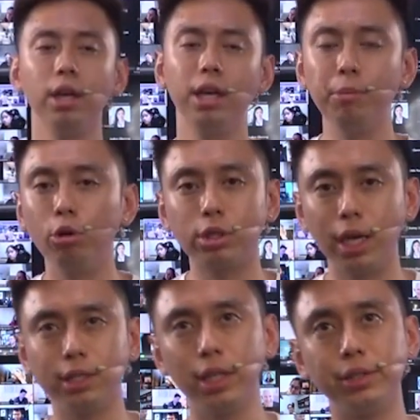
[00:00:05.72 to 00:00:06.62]
most
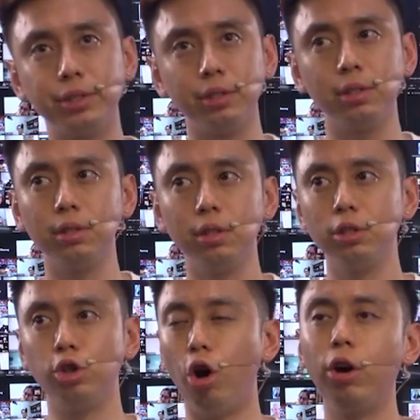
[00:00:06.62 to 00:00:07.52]
cases
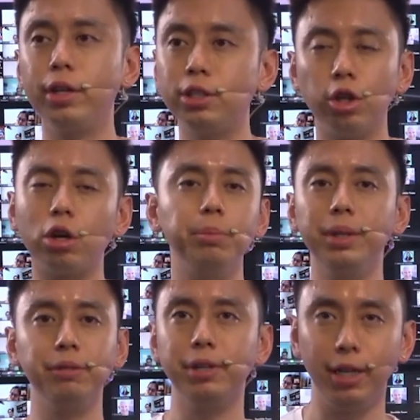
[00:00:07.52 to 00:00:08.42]
your audience is not going to
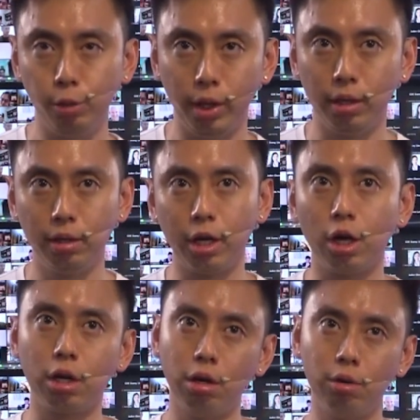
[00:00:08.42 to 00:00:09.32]
believe it anyway. They're going
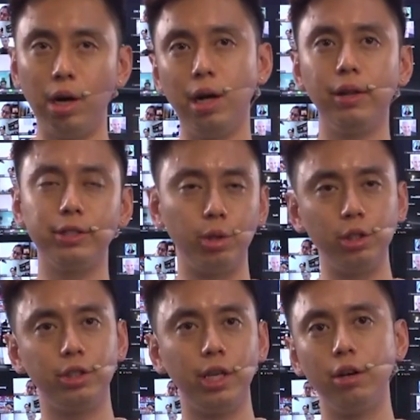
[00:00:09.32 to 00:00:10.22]
to go, well, that's what you
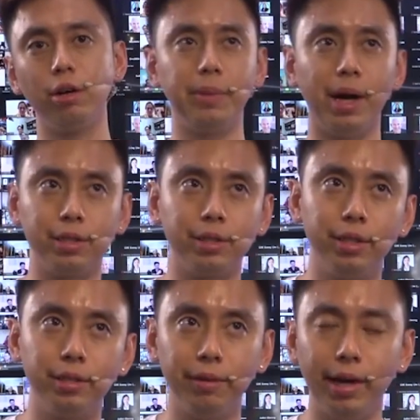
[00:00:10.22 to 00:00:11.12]
say, you're a
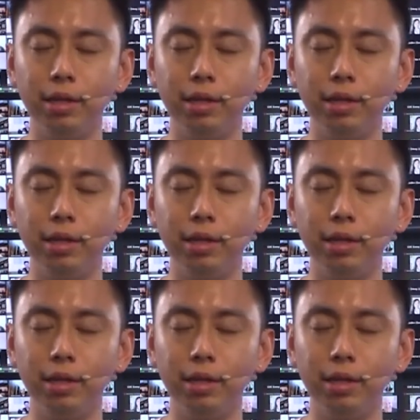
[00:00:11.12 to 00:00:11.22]
marketer, right?